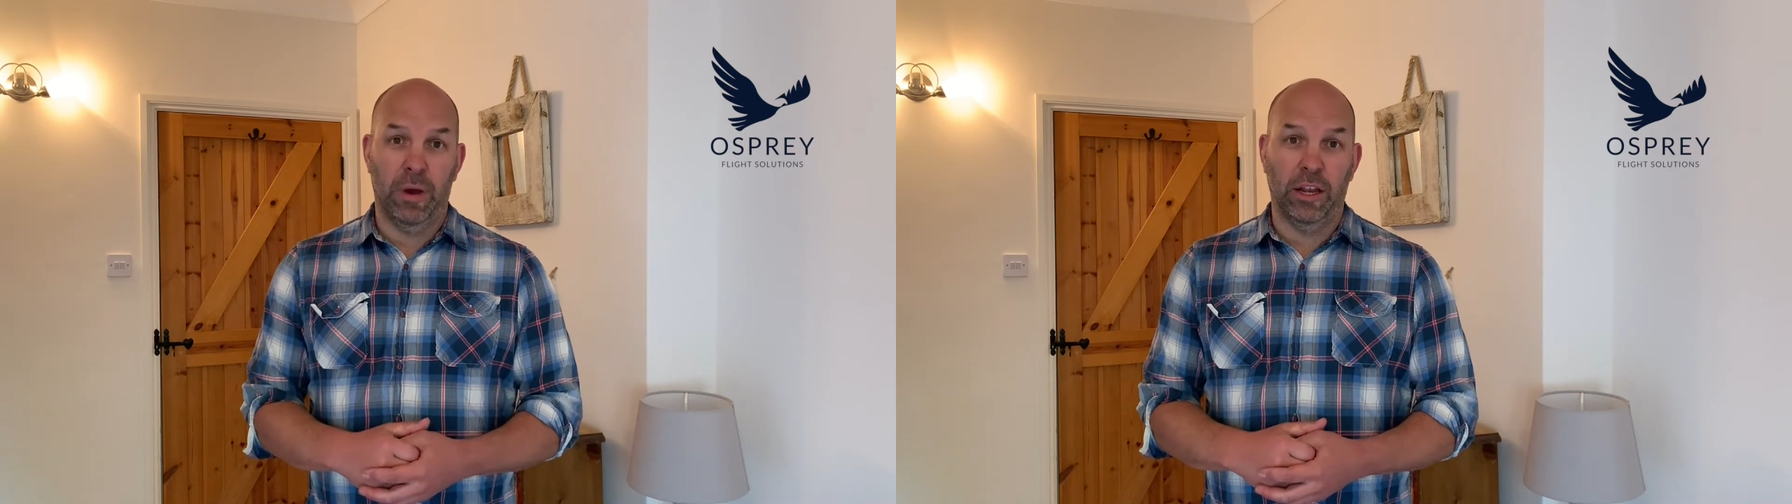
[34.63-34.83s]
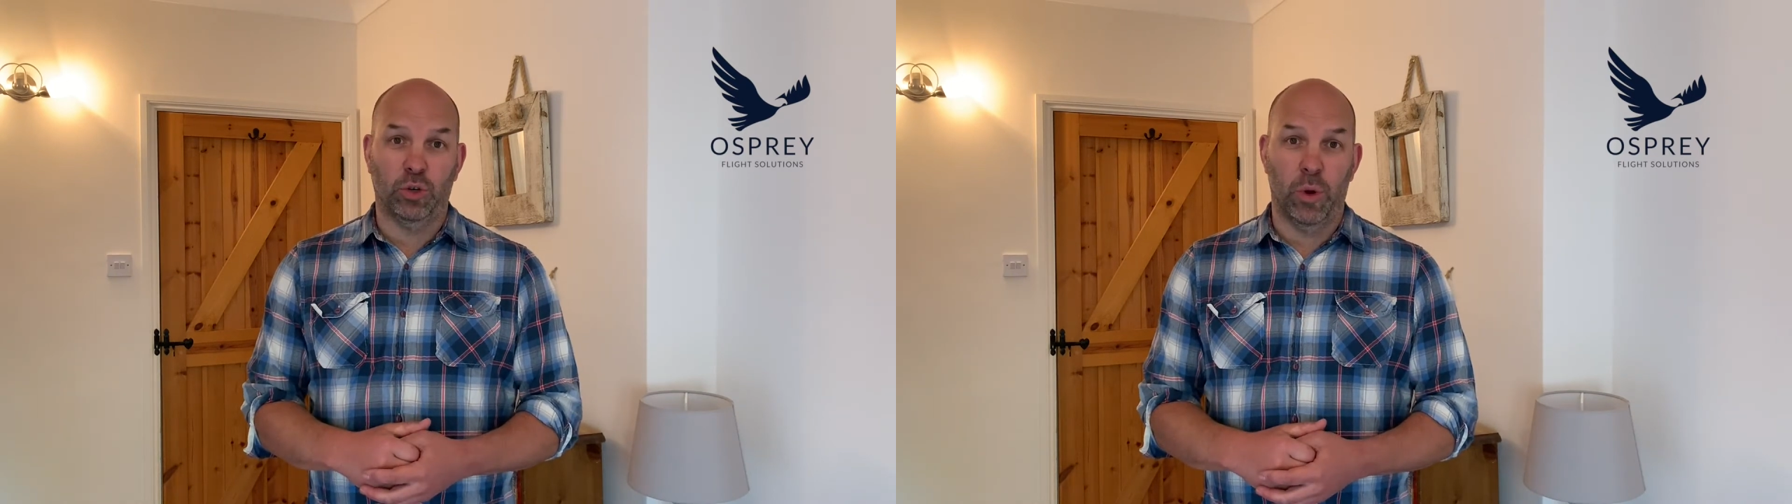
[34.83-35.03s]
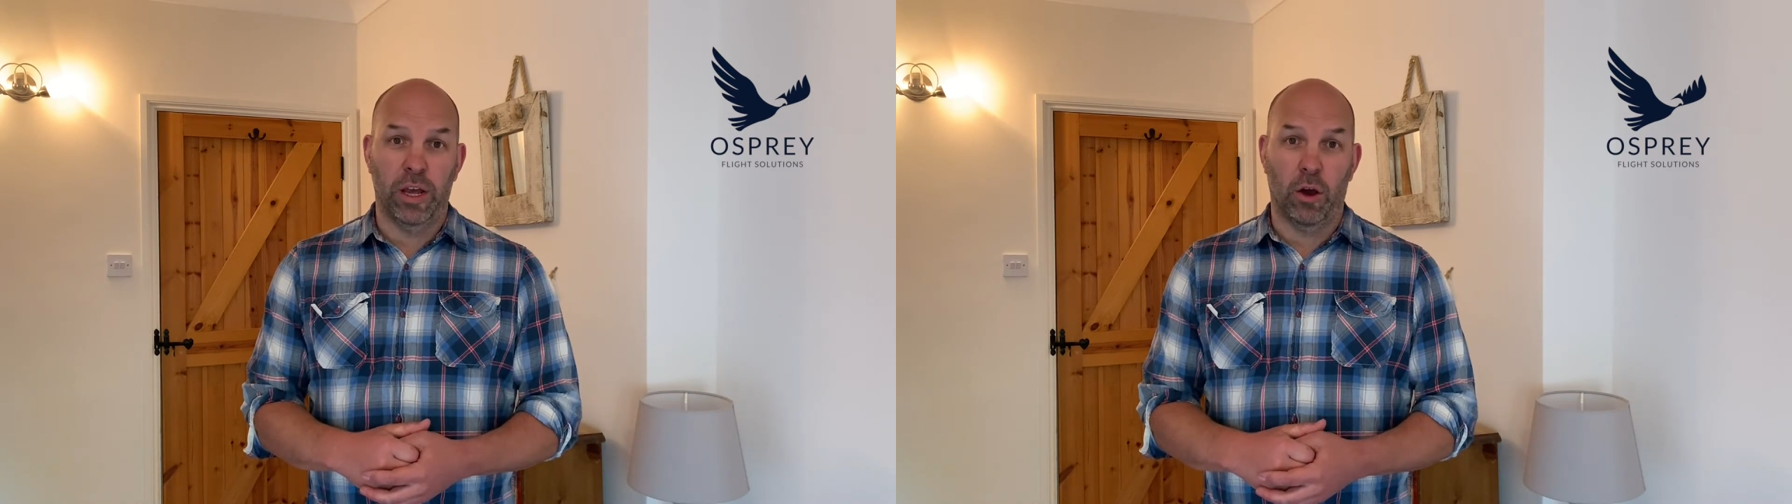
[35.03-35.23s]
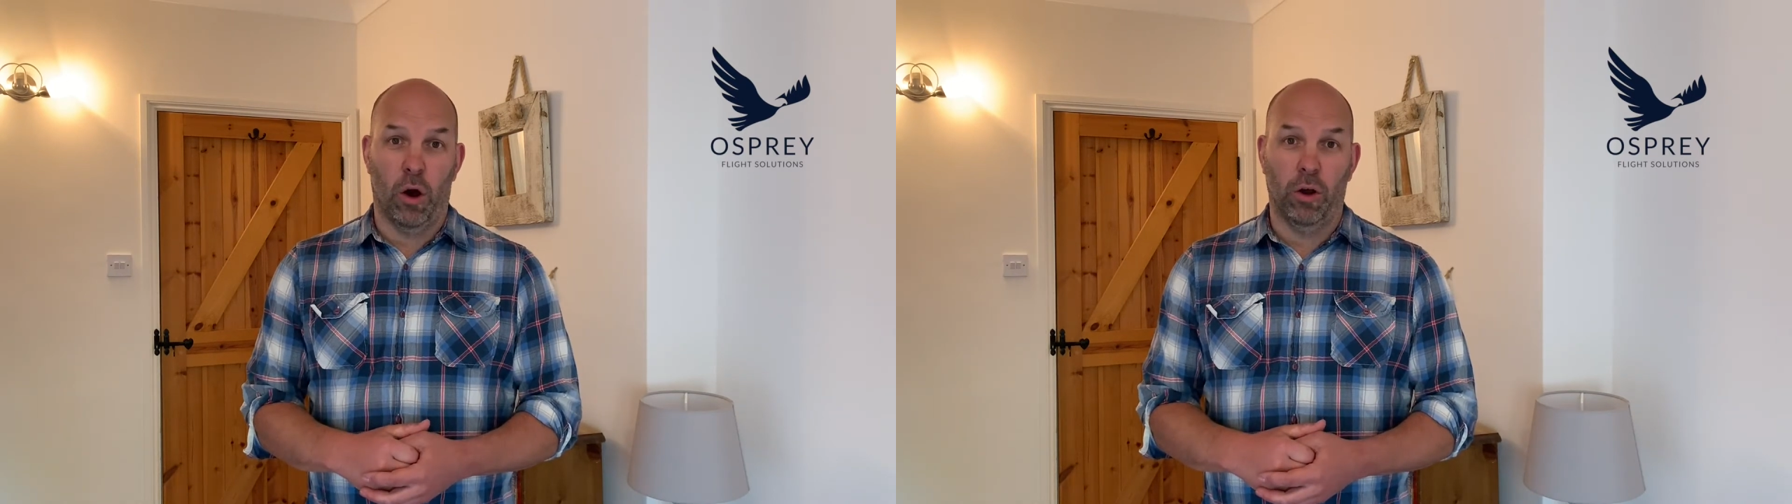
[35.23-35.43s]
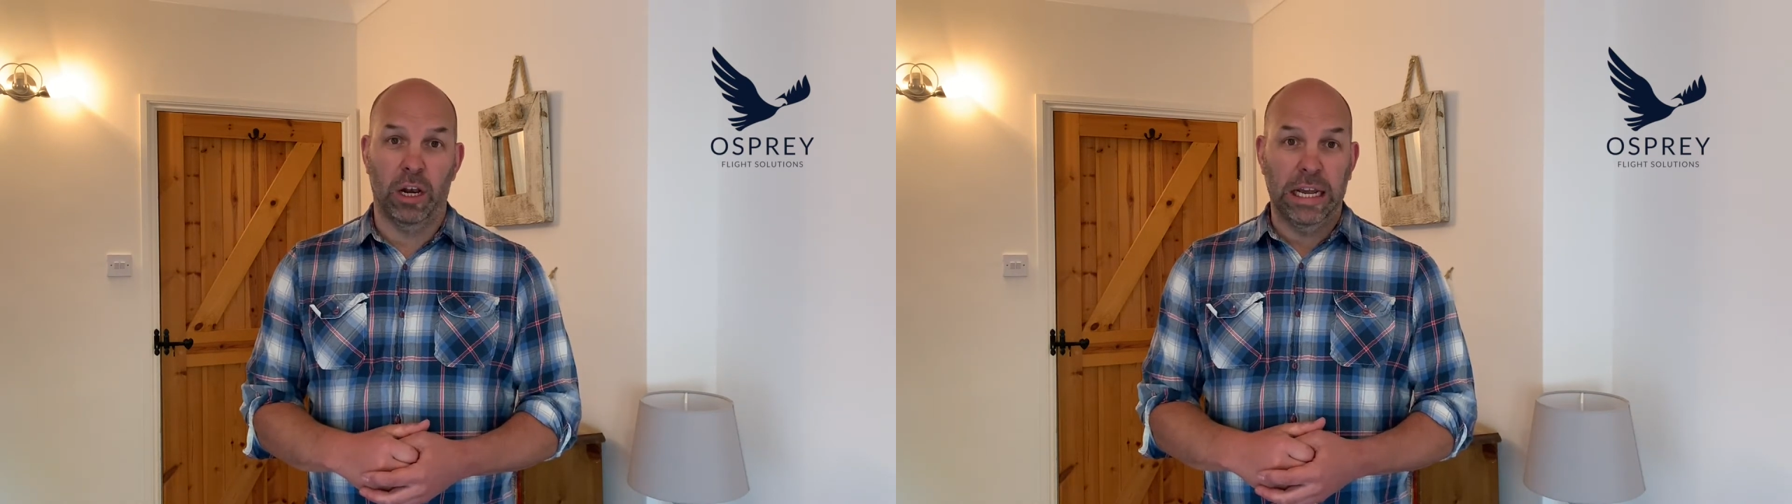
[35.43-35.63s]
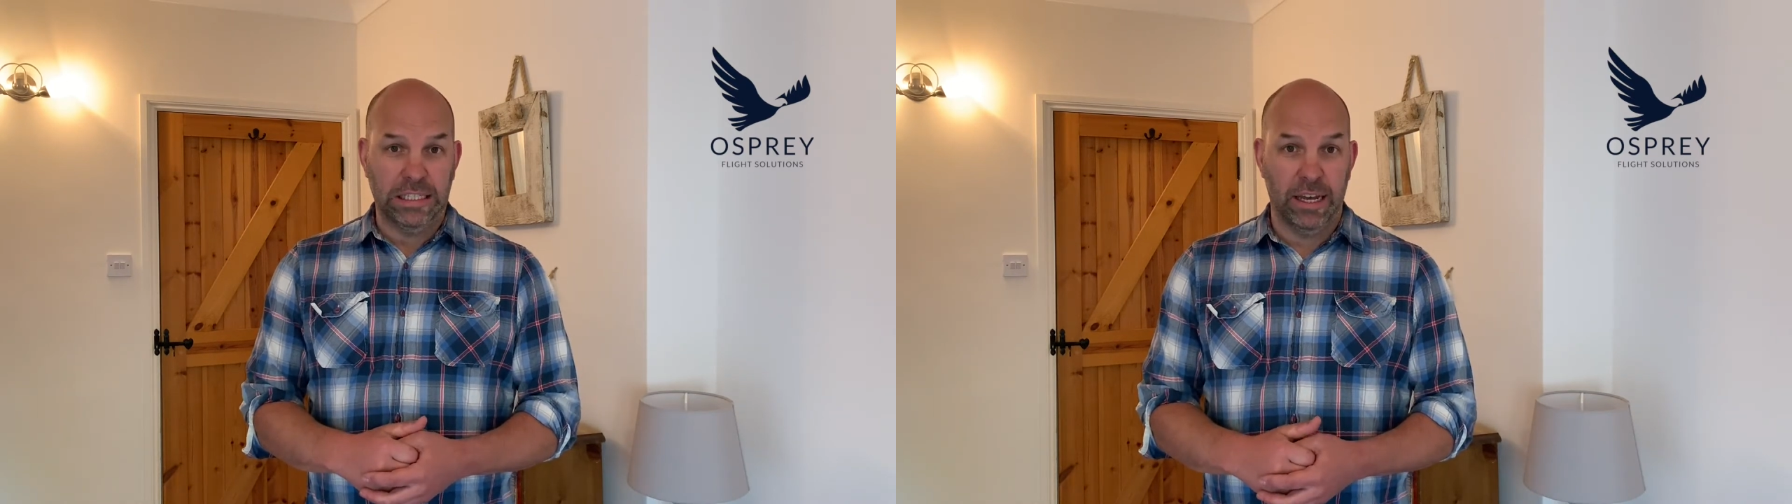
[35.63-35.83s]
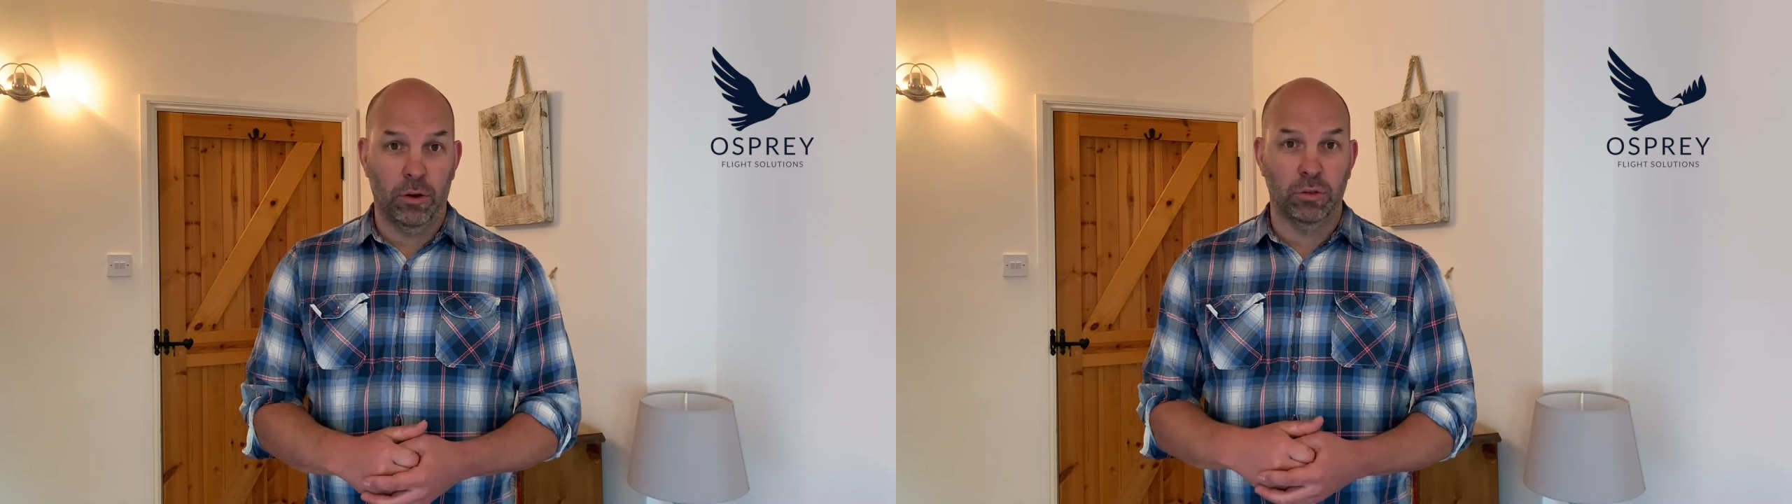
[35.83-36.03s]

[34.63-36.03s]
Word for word: each week on LinkedIn,